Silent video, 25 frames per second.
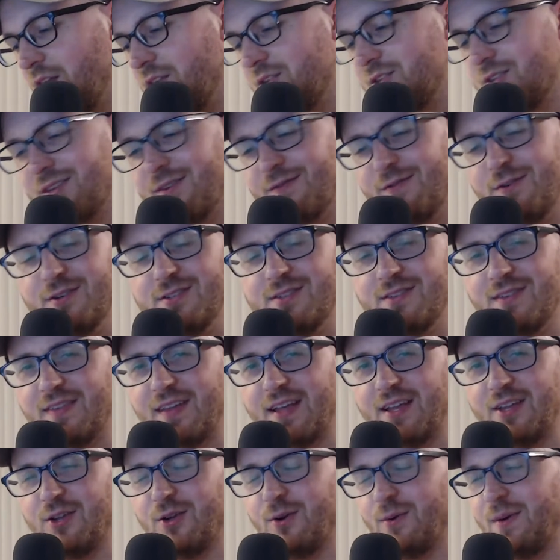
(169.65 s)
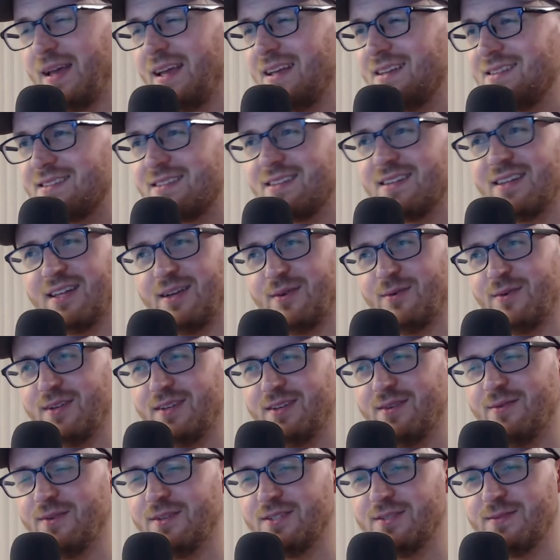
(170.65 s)
So the first thing they do instantly,
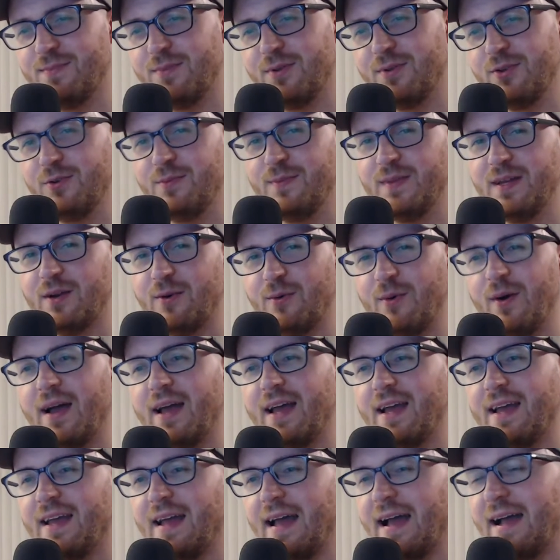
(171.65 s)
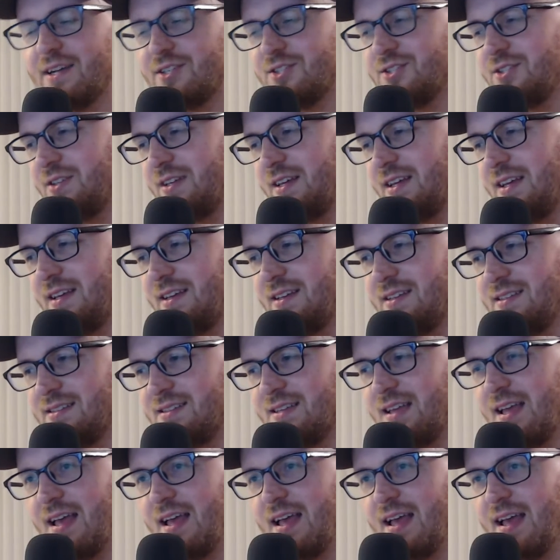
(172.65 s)
which blew me away actually,
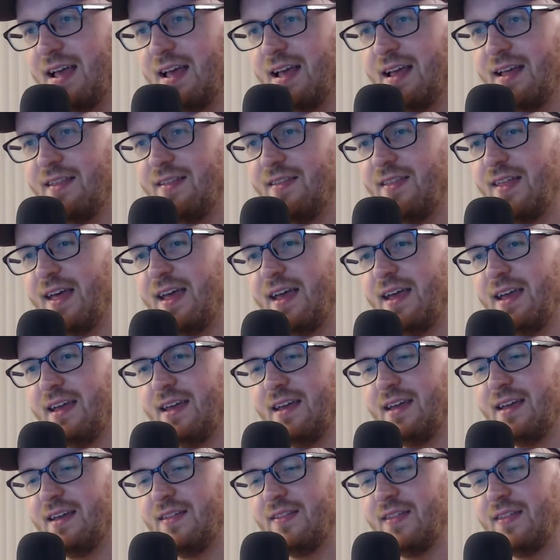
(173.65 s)
is within